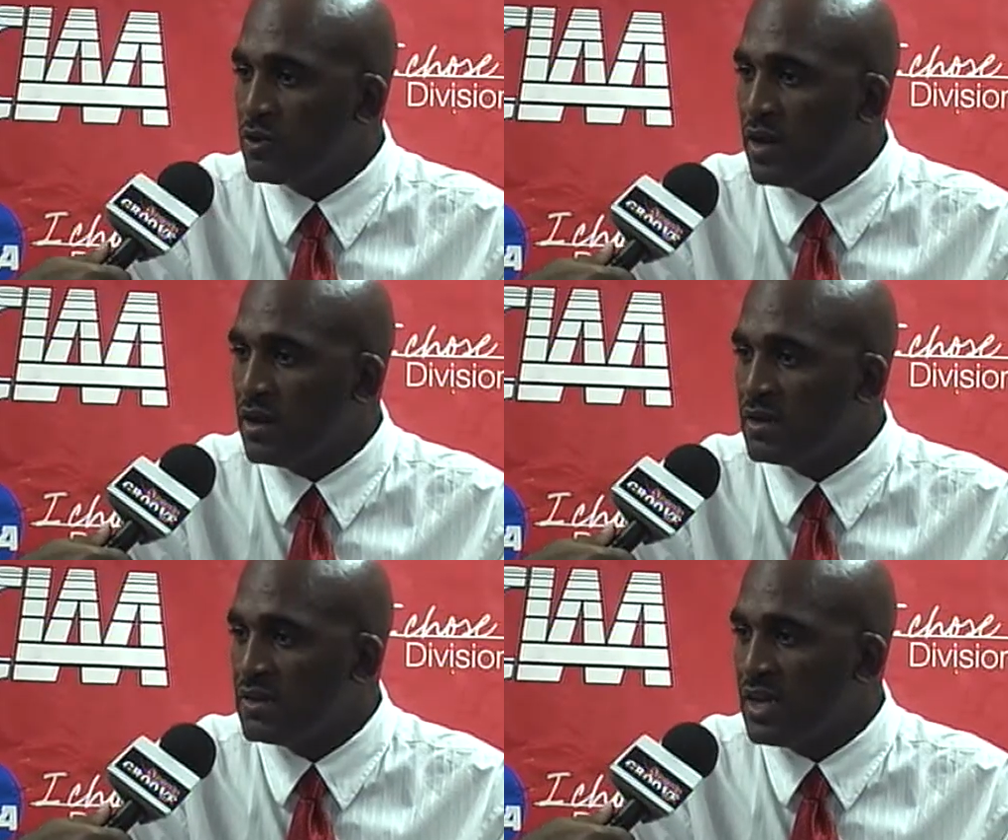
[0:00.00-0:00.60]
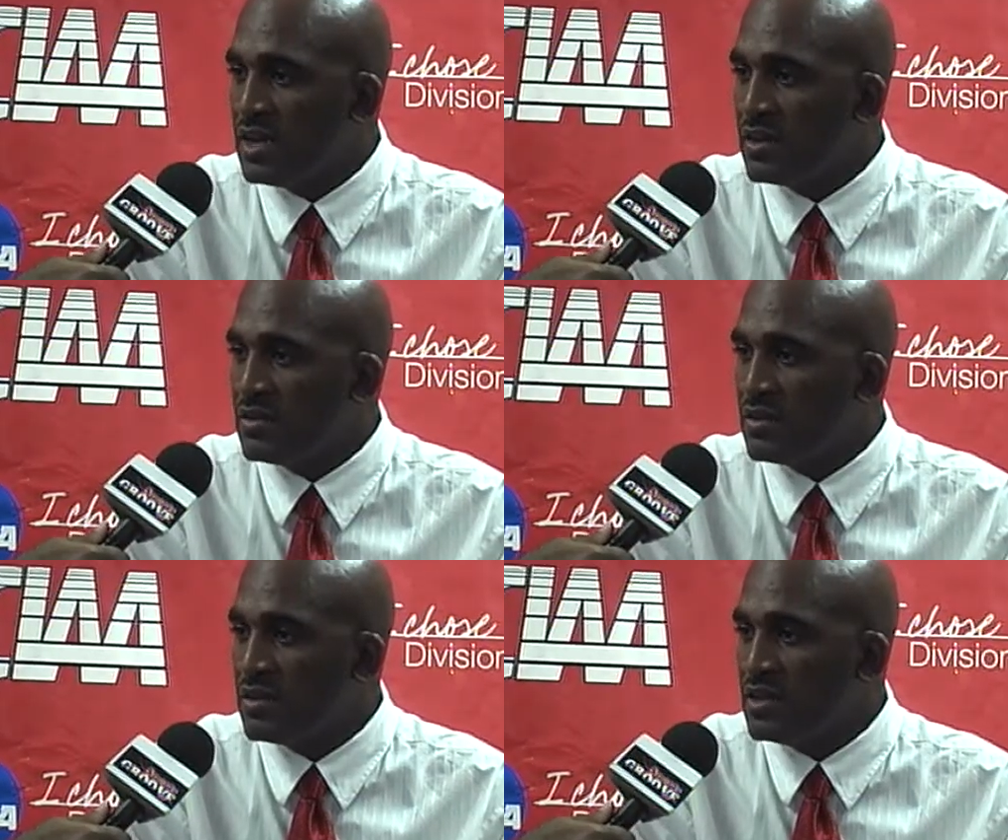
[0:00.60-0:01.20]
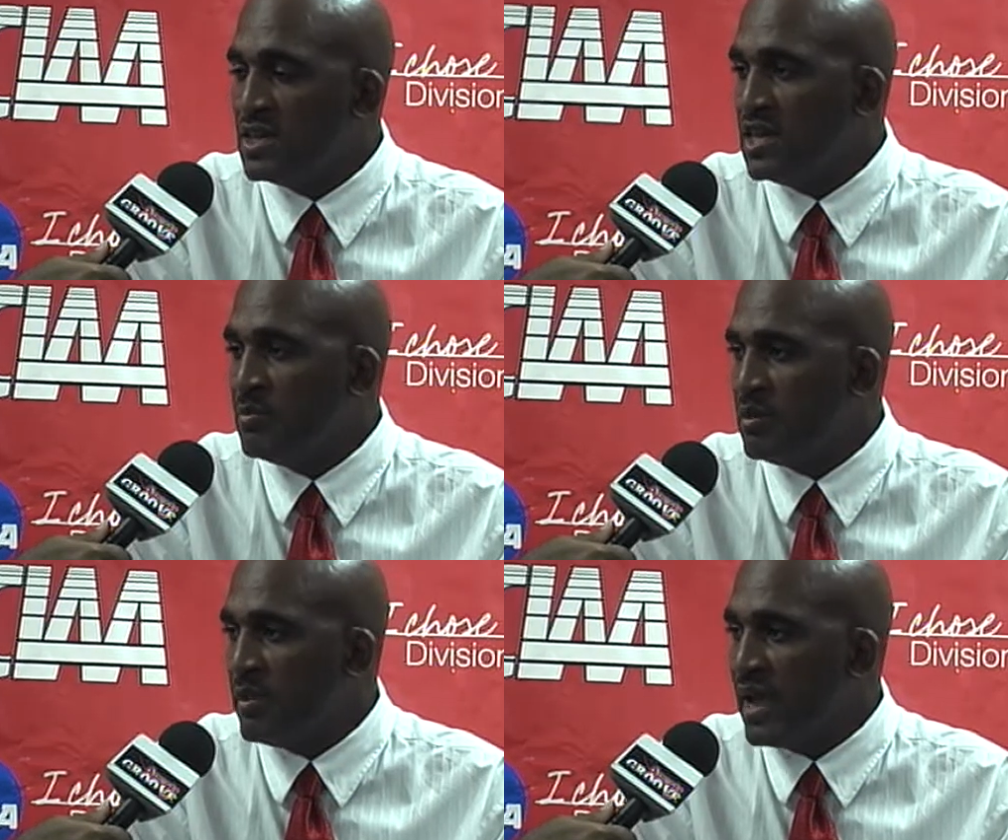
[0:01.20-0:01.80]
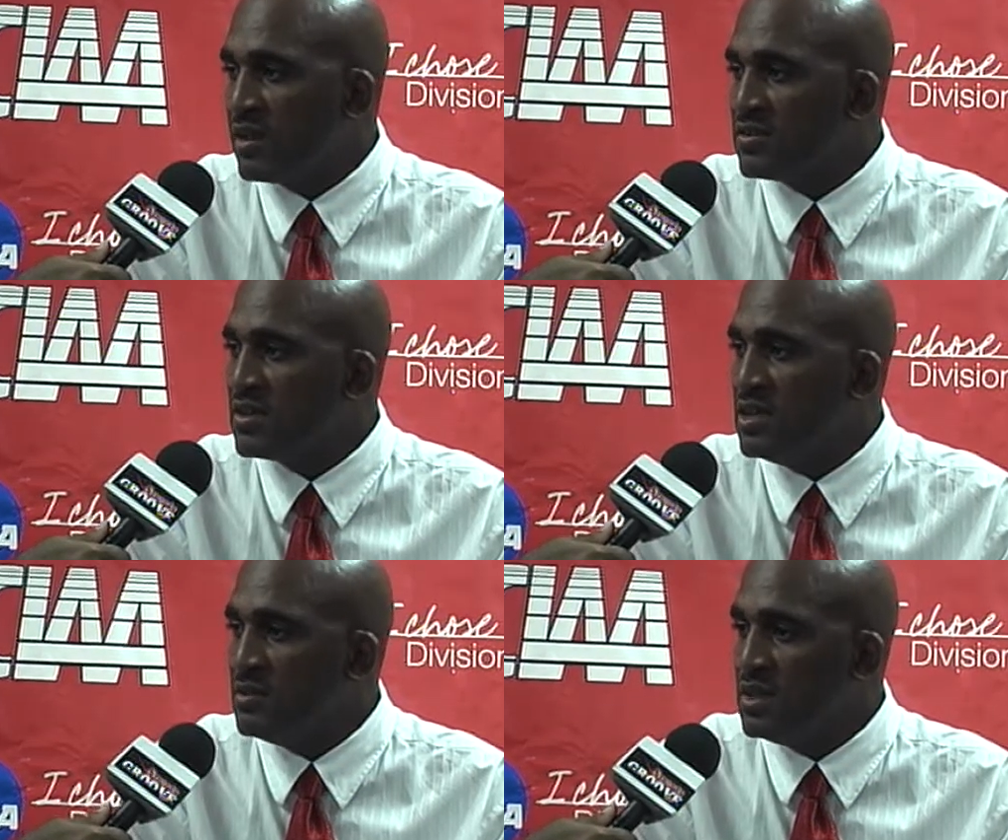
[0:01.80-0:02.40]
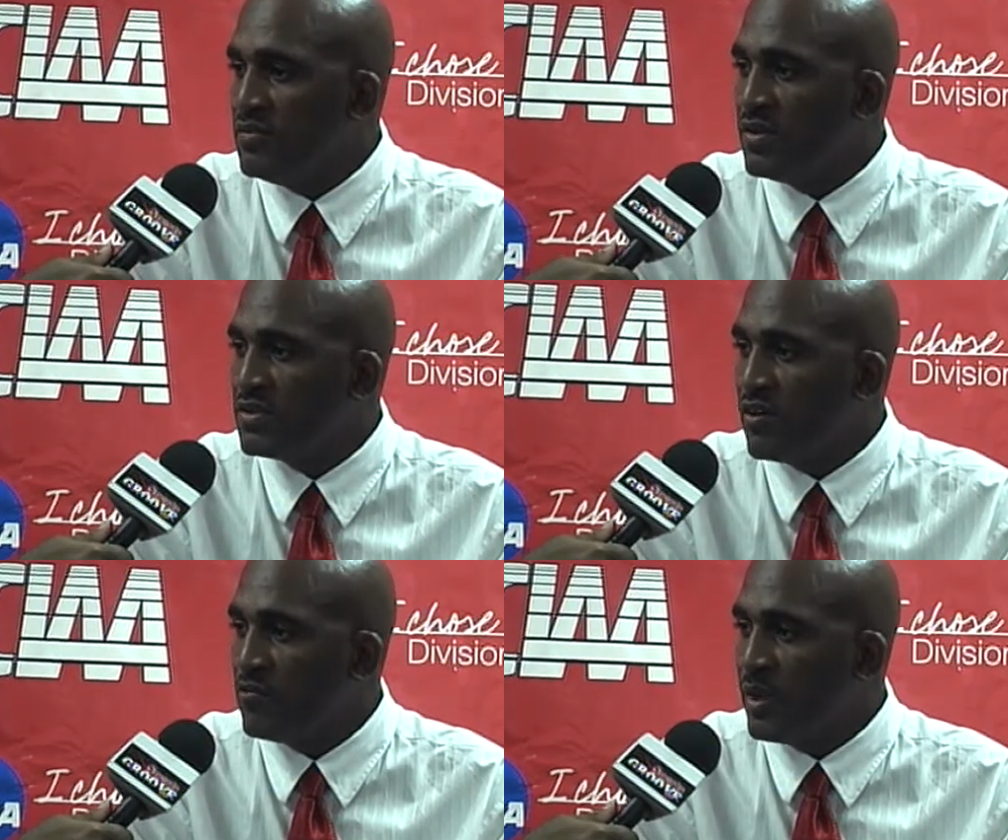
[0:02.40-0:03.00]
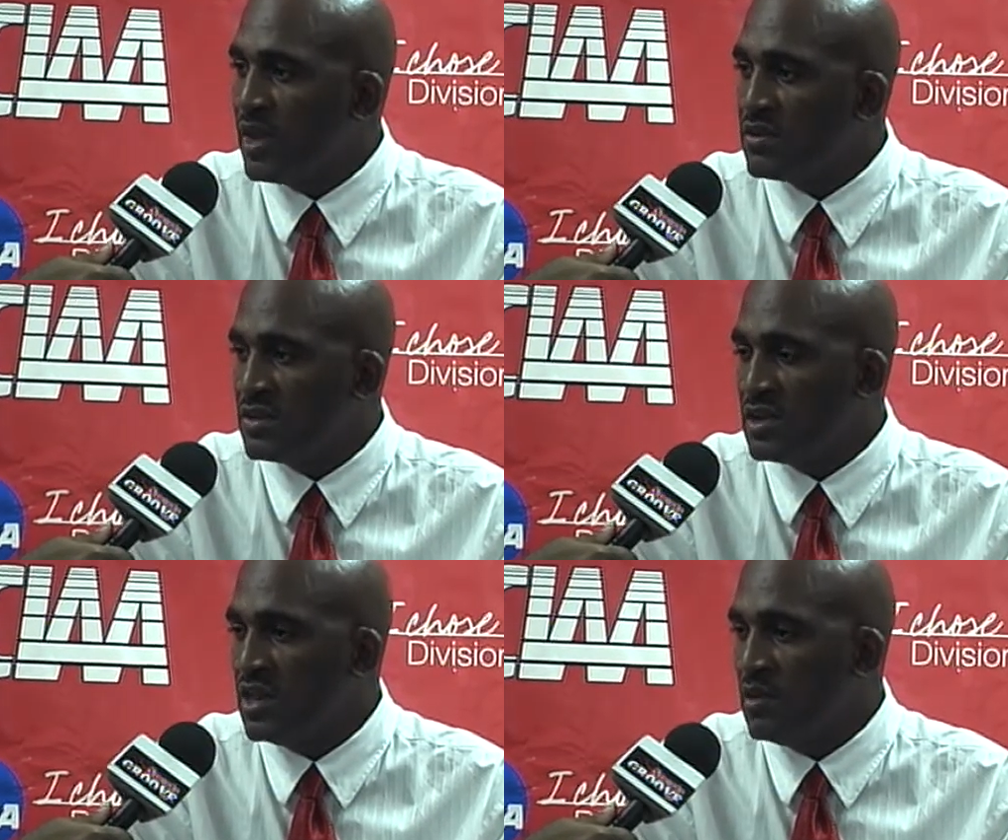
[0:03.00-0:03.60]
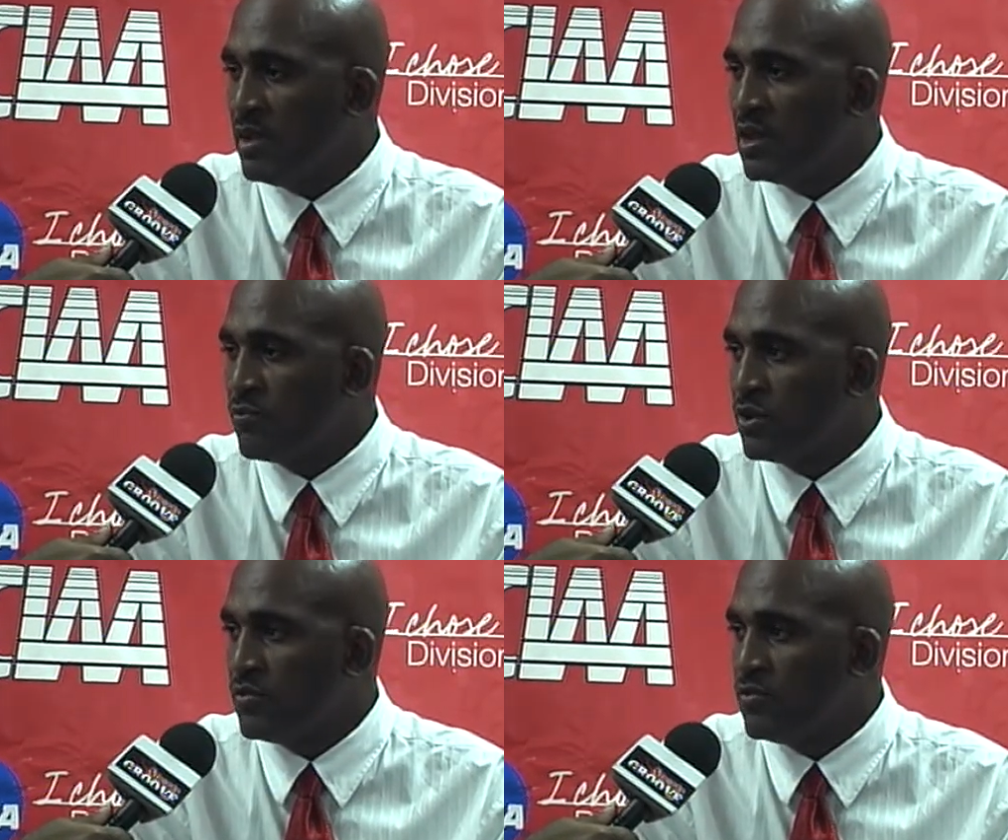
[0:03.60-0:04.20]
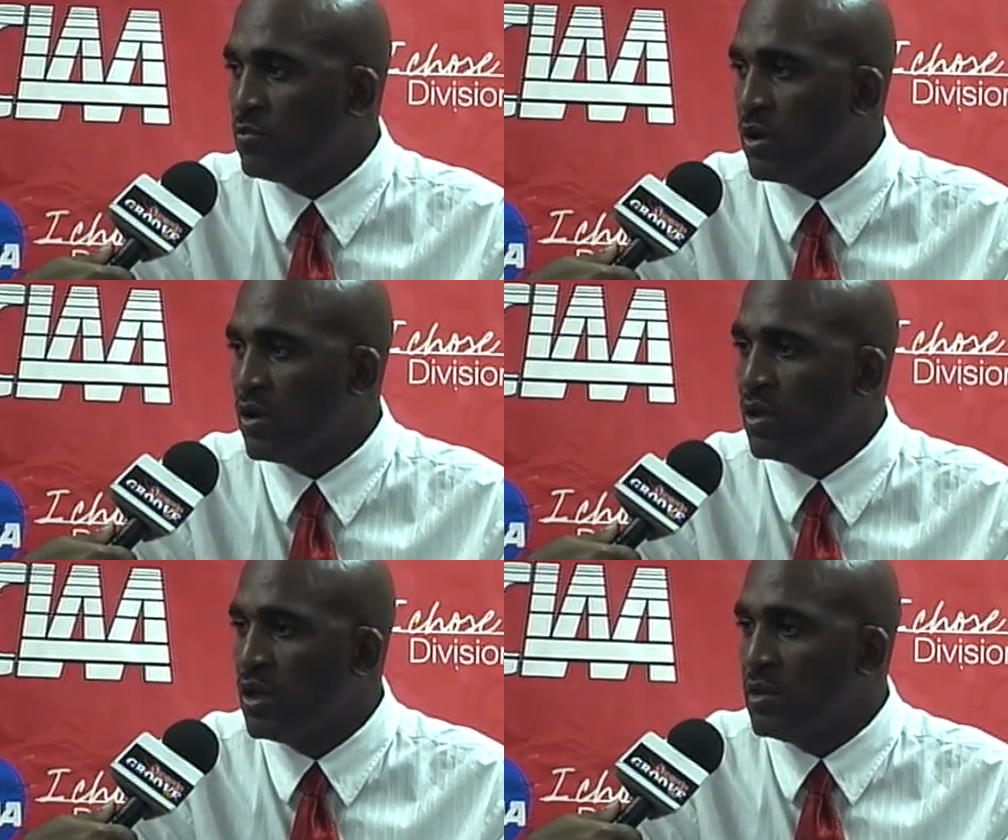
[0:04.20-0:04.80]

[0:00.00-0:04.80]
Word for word: got to understand that you need to be balanced and keep the defense off balance, and you need to be able to run the football